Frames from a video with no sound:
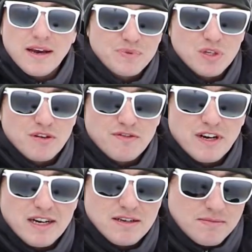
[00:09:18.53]
So
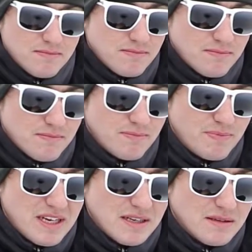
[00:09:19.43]
far,
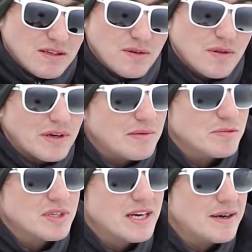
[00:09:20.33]
big 2
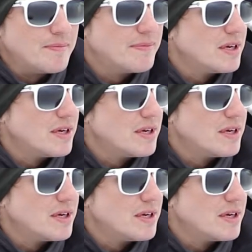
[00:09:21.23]
thumbs up.